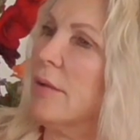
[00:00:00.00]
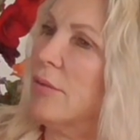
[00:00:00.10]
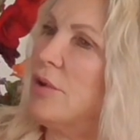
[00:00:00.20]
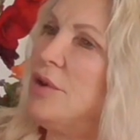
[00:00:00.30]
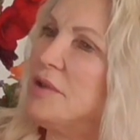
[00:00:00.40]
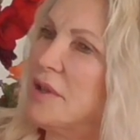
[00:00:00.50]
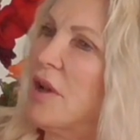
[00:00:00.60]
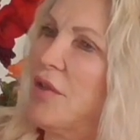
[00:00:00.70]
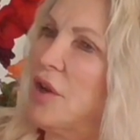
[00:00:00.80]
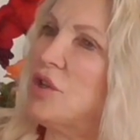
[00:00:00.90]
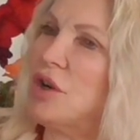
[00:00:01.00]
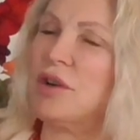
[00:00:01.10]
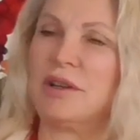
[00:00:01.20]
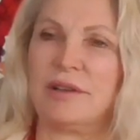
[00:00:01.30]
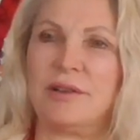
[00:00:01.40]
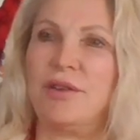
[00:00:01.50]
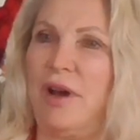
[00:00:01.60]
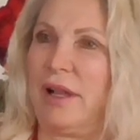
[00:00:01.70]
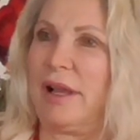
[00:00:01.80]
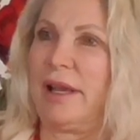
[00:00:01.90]
when you sit on that chair, you
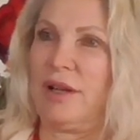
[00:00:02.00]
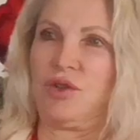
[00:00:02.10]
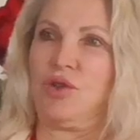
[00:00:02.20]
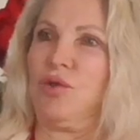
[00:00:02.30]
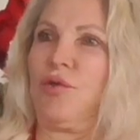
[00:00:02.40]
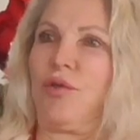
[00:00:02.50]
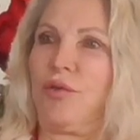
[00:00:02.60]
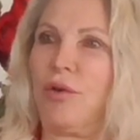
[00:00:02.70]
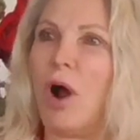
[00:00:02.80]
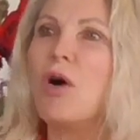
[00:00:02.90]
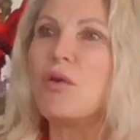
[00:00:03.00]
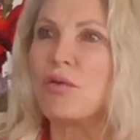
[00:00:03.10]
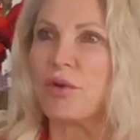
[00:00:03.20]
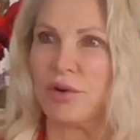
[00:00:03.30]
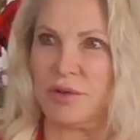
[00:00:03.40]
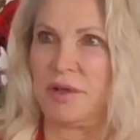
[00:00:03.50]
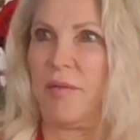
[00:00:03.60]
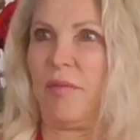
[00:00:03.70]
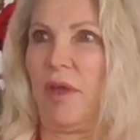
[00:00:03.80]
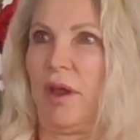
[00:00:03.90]
act like it's your throne or something.